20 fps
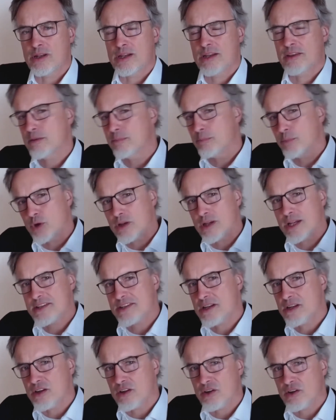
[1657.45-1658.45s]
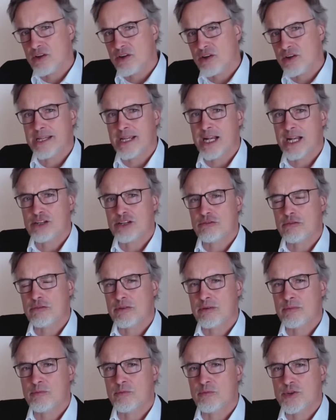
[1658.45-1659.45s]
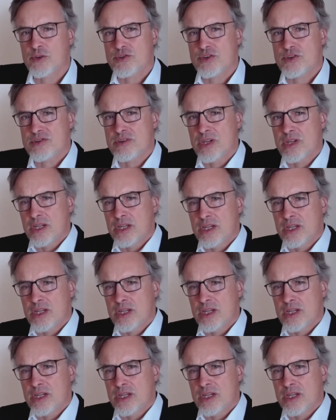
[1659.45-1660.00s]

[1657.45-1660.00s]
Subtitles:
and the model has a learning algorithm which is